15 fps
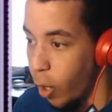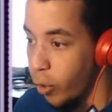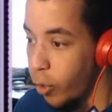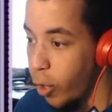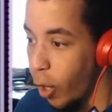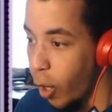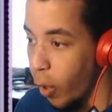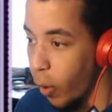
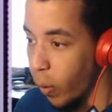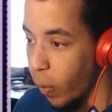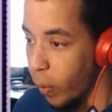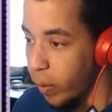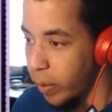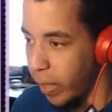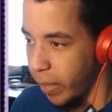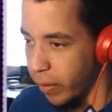No,
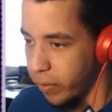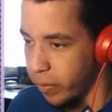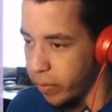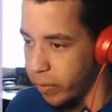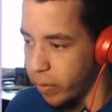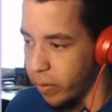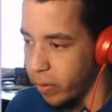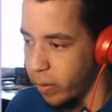yes,
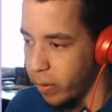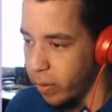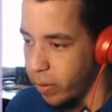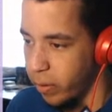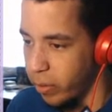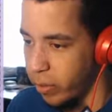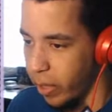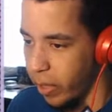
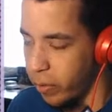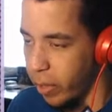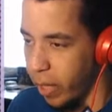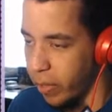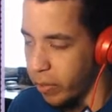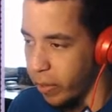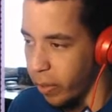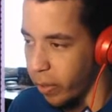shiny
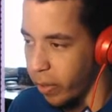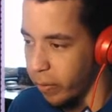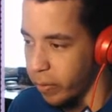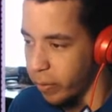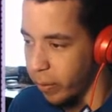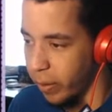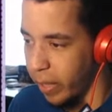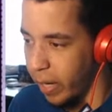trash down level
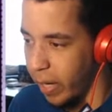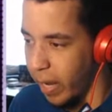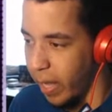28,